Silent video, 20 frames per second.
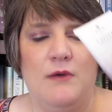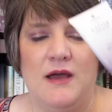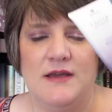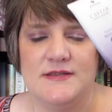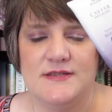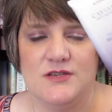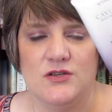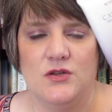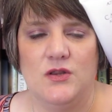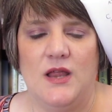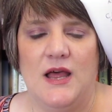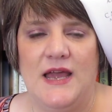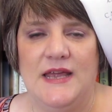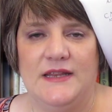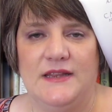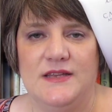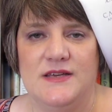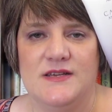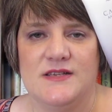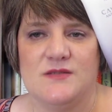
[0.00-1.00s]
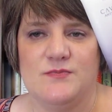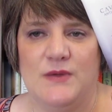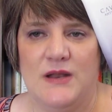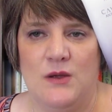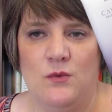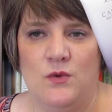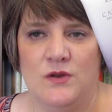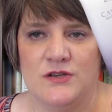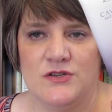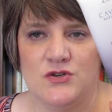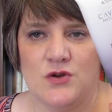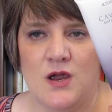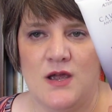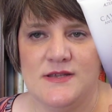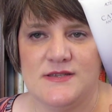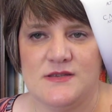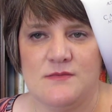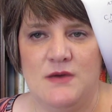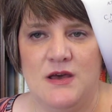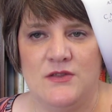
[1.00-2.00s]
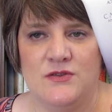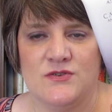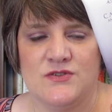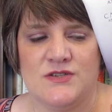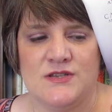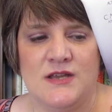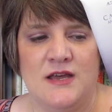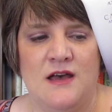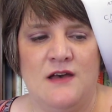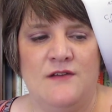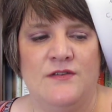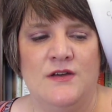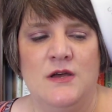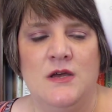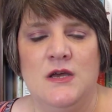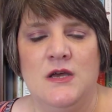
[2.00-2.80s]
I still like this, but I want to try some other stuff.